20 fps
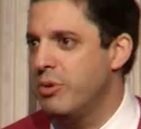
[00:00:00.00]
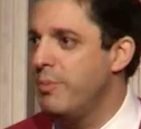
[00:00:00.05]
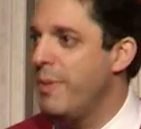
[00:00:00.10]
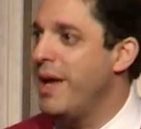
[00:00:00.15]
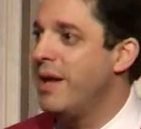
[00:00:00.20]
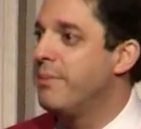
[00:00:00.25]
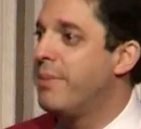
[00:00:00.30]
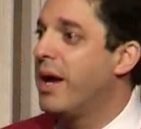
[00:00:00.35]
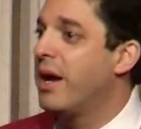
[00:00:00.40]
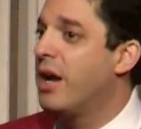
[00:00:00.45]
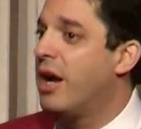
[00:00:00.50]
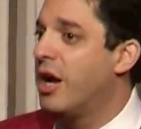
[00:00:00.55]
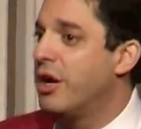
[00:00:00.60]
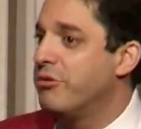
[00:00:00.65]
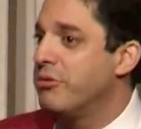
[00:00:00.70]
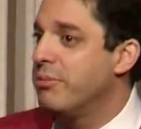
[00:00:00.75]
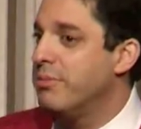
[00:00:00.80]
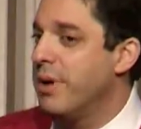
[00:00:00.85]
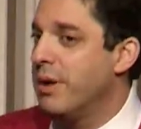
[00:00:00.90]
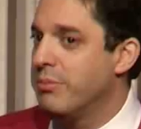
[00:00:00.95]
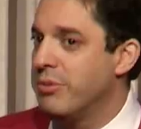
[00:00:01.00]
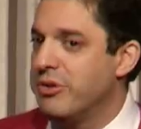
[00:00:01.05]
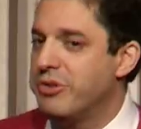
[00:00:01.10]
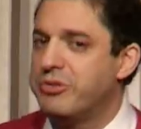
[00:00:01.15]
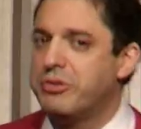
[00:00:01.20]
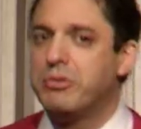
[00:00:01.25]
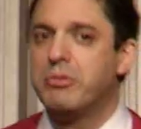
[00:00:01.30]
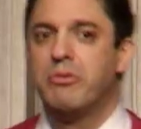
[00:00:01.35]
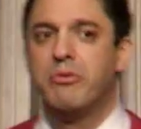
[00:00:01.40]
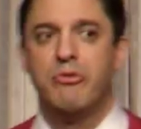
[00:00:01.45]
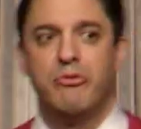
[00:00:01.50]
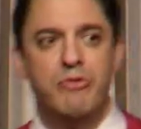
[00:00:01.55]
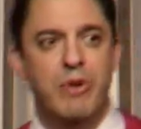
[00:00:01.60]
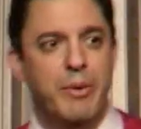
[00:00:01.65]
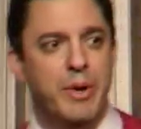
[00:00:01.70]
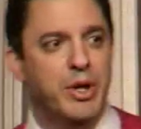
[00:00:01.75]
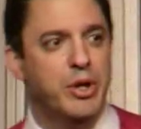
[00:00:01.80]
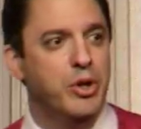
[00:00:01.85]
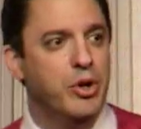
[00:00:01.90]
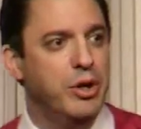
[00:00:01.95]
We made about 100 members.
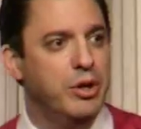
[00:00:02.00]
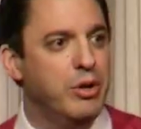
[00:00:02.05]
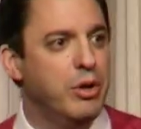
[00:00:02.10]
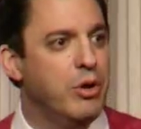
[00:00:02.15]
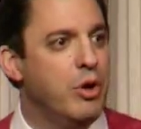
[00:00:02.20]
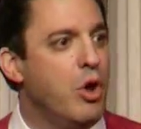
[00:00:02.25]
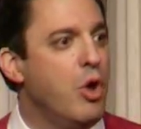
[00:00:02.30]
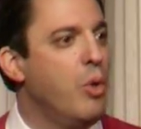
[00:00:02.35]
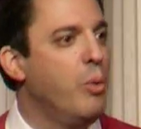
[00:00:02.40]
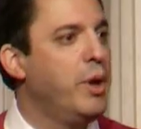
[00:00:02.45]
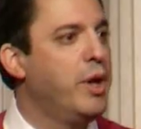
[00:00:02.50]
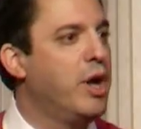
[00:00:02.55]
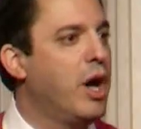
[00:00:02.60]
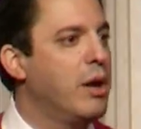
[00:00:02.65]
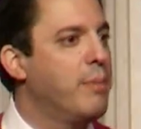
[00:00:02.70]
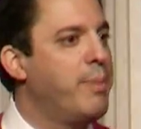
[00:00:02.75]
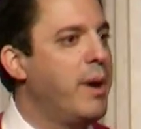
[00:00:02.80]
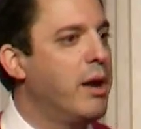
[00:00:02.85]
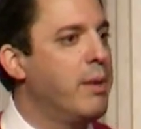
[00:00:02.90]
Very good. We got